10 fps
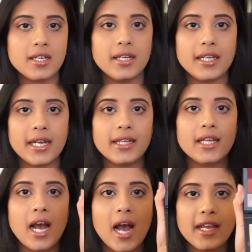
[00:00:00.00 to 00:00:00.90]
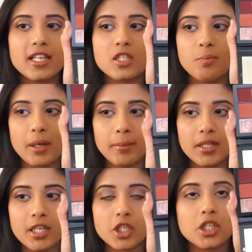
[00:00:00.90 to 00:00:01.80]
in getting the highest
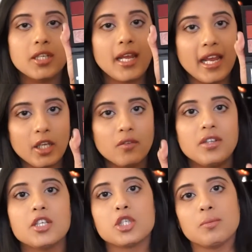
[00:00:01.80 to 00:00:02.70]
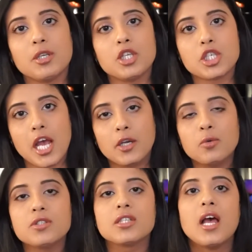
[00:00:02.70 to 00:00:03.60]
pigmentation in any of these shimmery
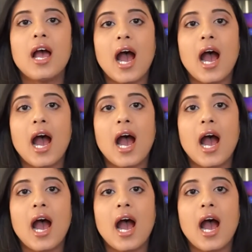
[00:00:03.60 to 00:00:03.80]
shadows,